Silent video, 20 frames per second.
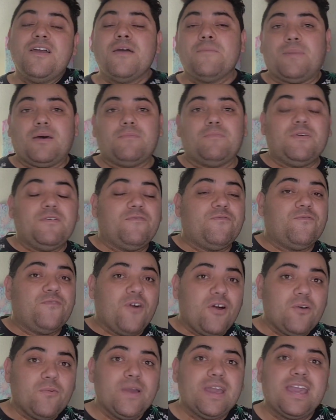But
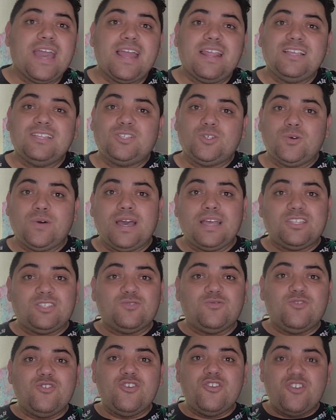before we get into it,
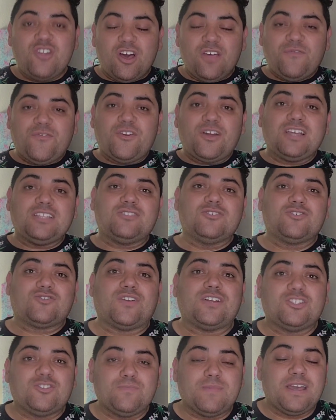do not forget to
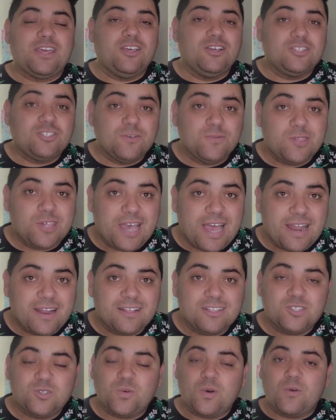subscribe to my YouTube
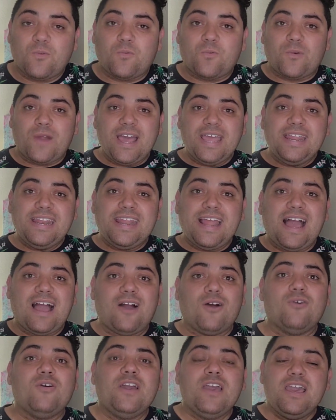channel. Do it right
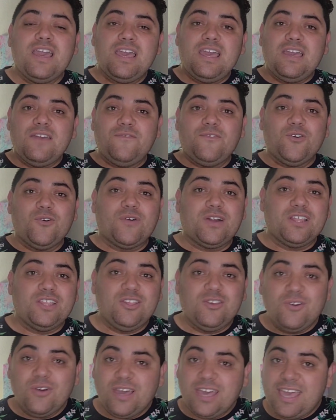now. If you are
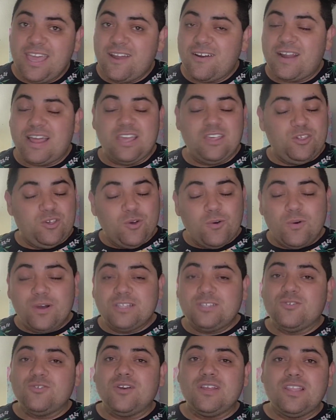new here and you
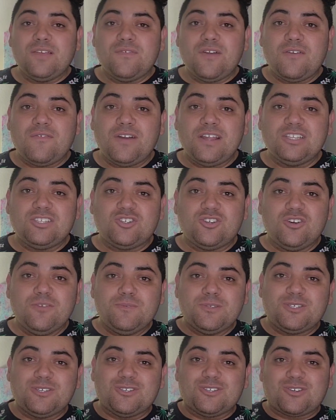want to join the Beverly
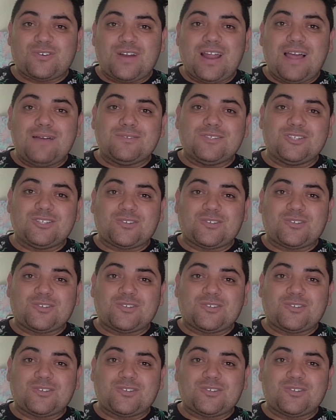Troop, subscribe.